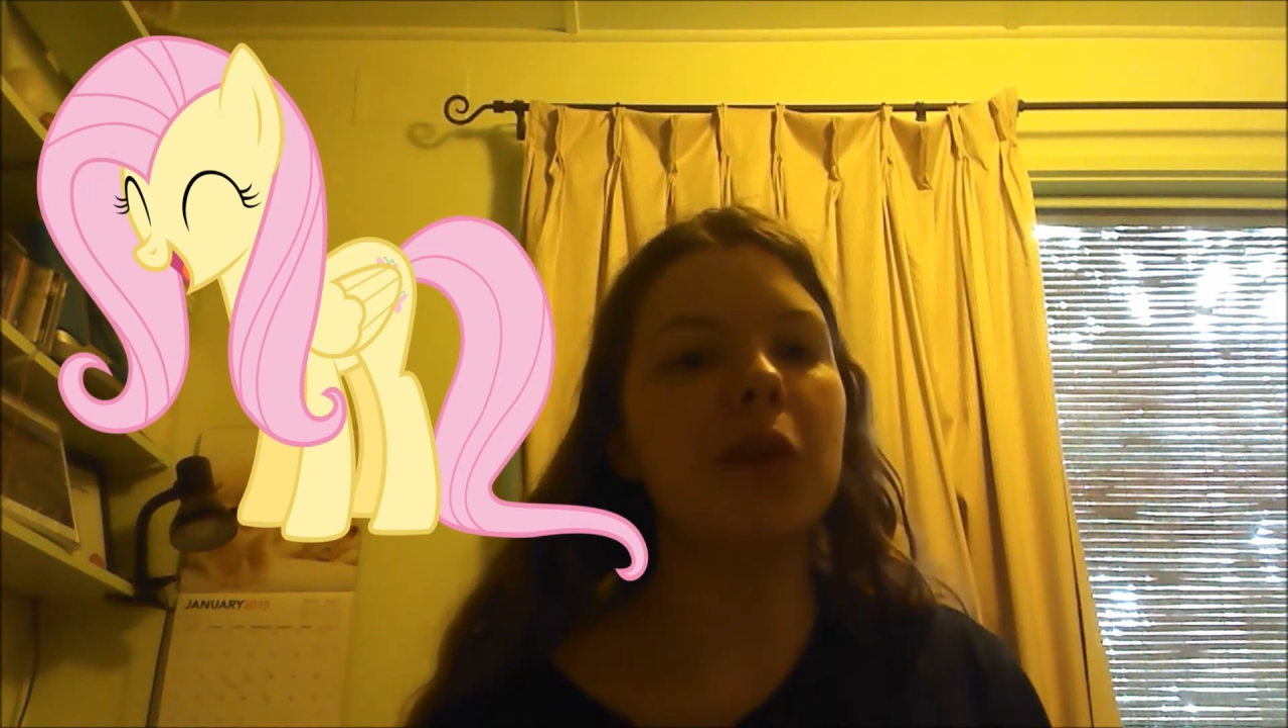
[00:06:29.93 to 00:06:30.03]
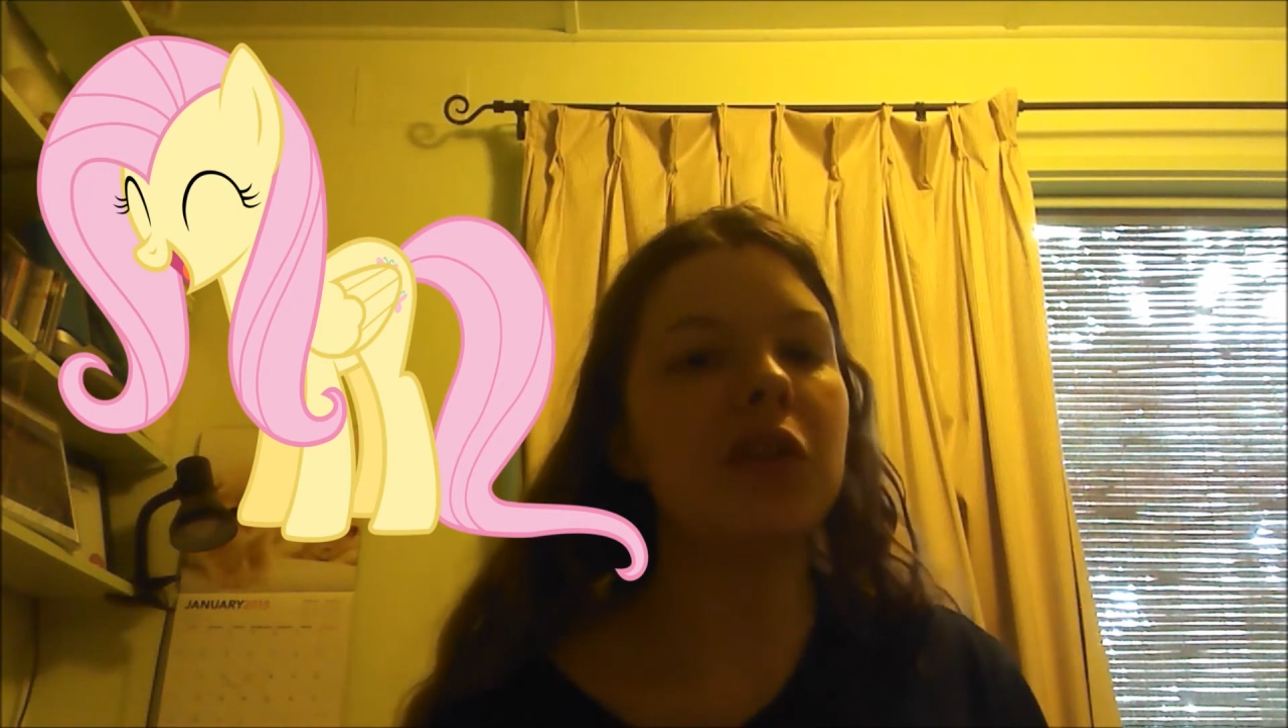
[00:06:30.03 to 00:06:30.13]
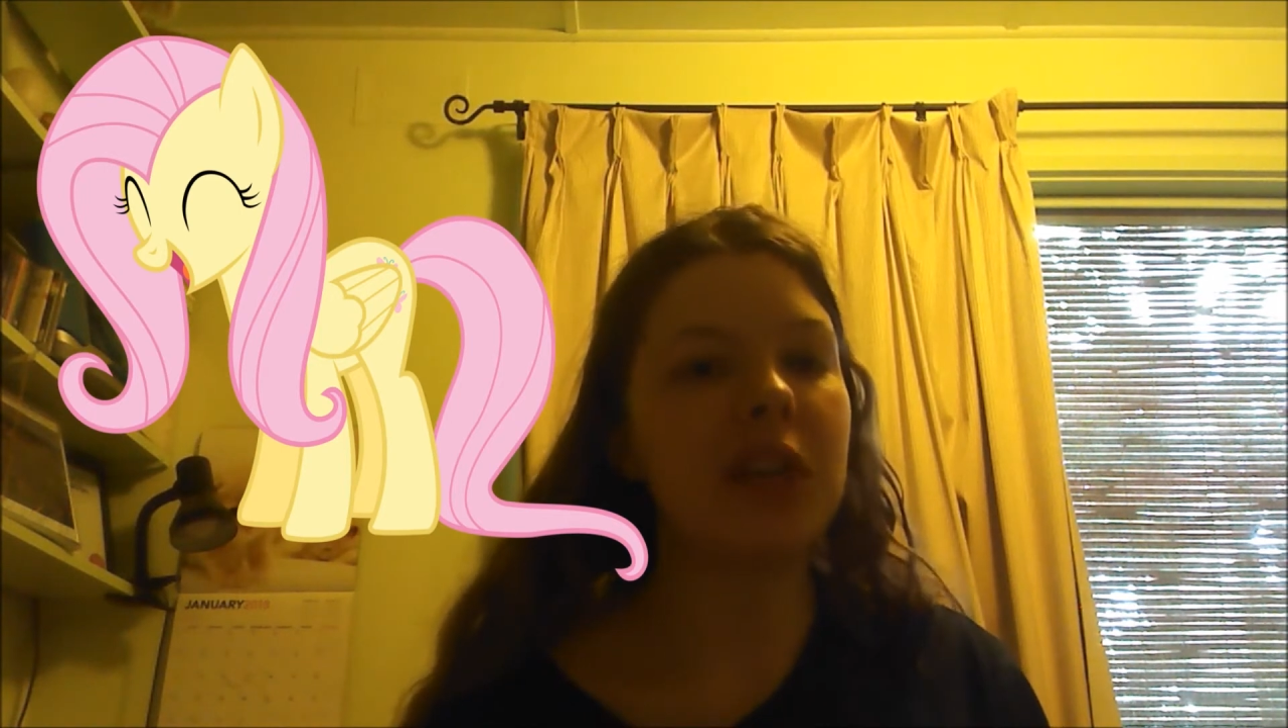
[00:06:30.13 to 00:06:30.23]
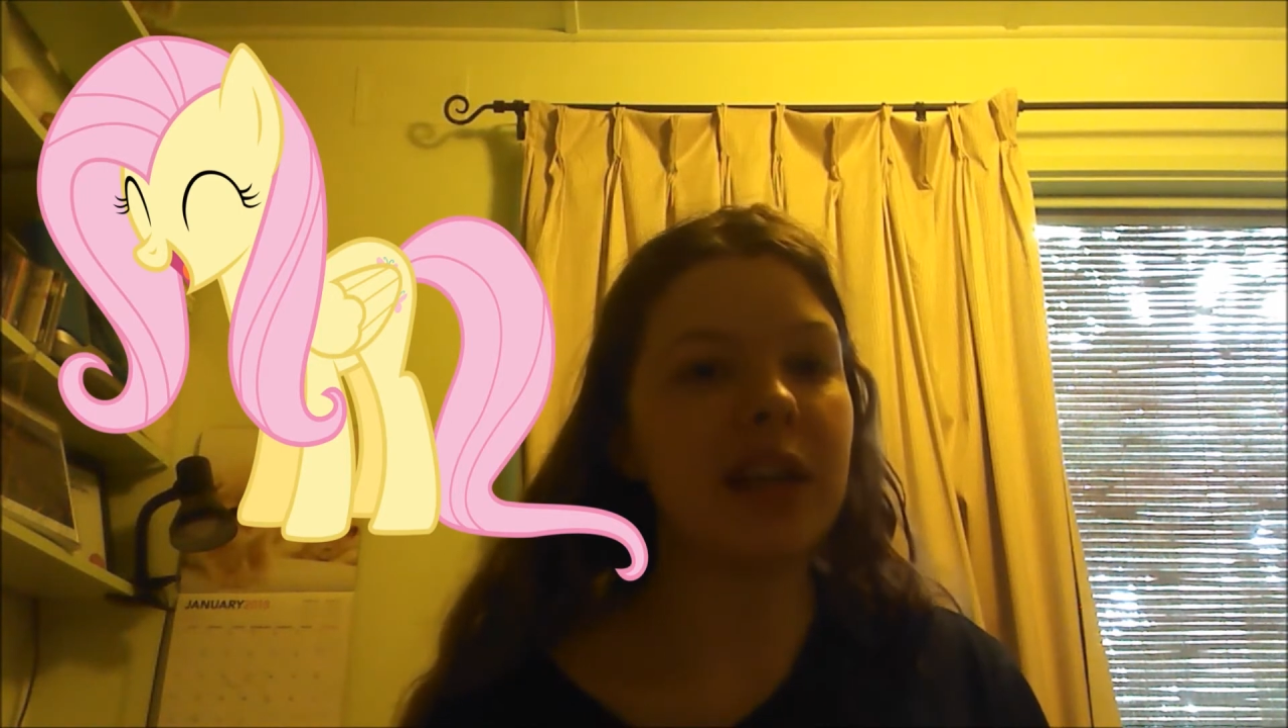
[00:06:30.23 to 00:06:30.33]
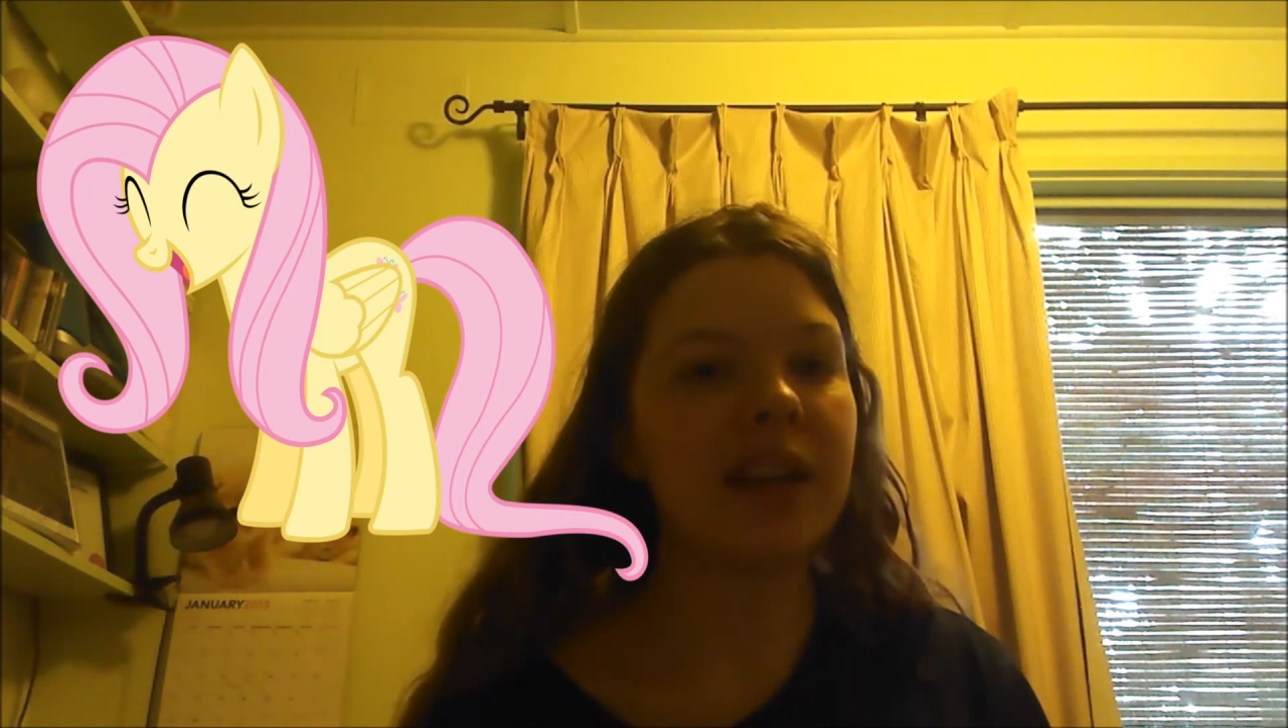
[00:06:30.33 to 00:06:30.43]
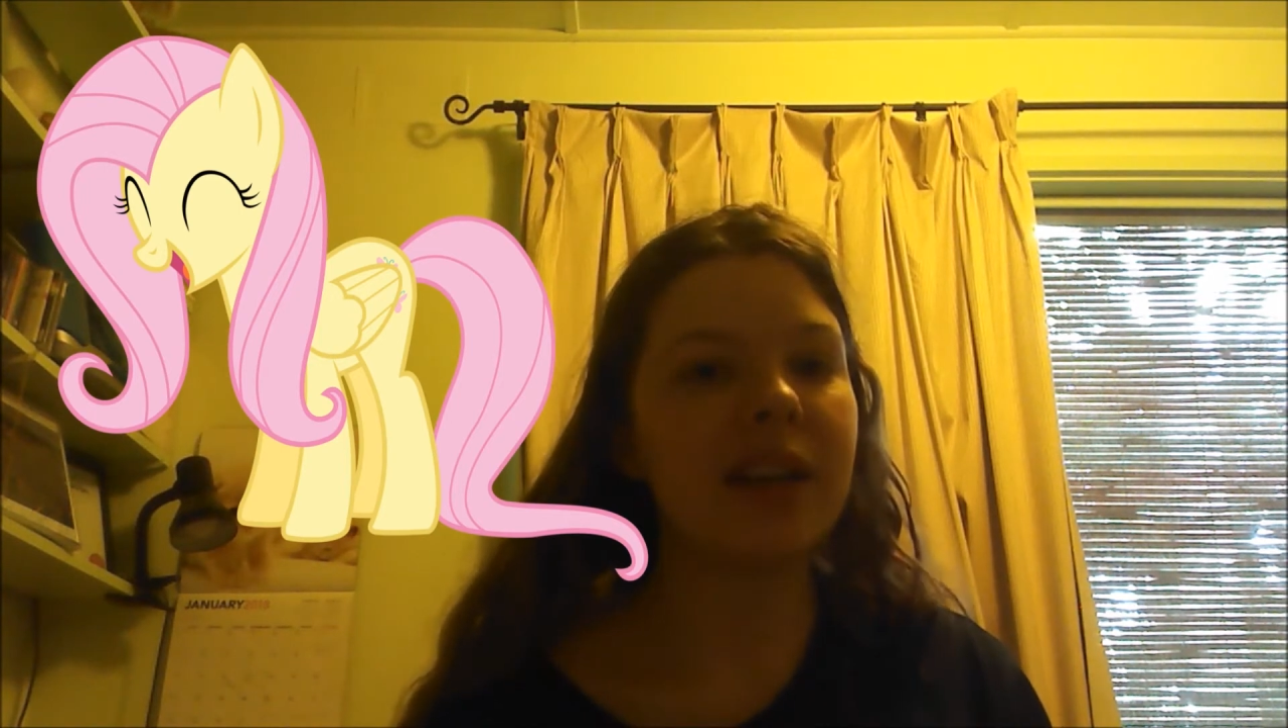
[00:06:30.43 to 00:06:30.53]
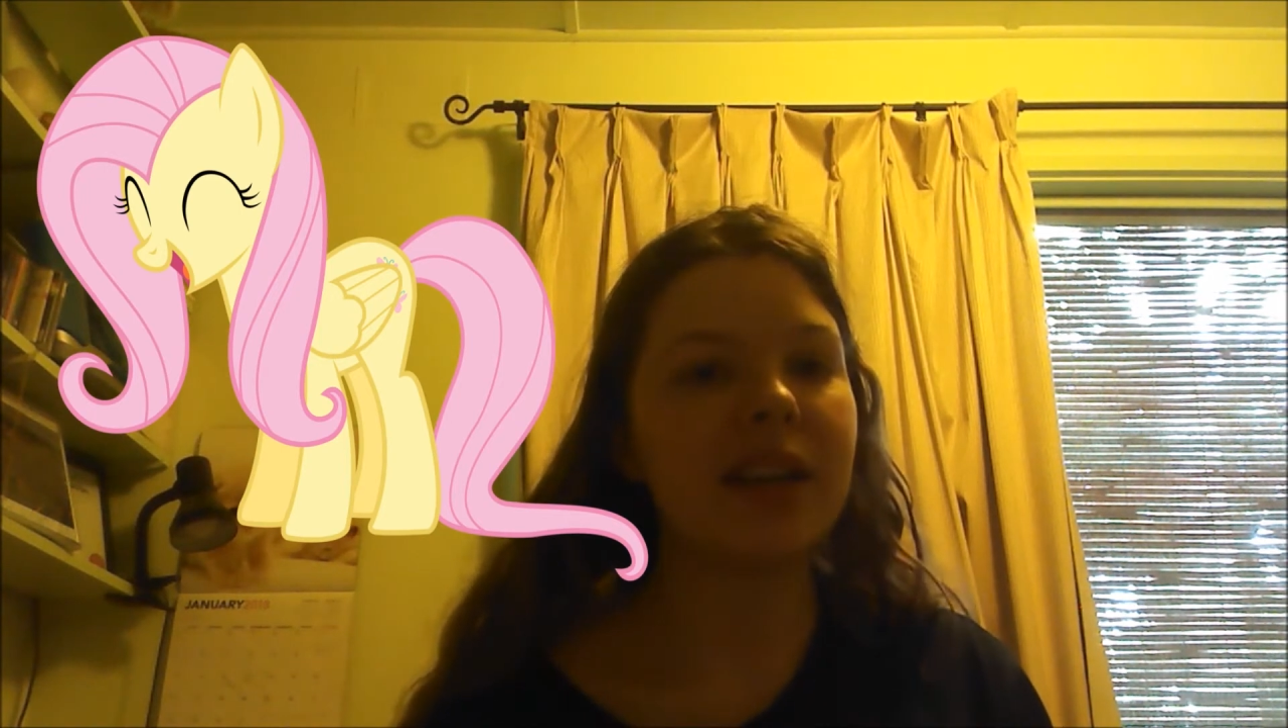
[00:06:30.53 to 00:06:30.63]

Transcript: music.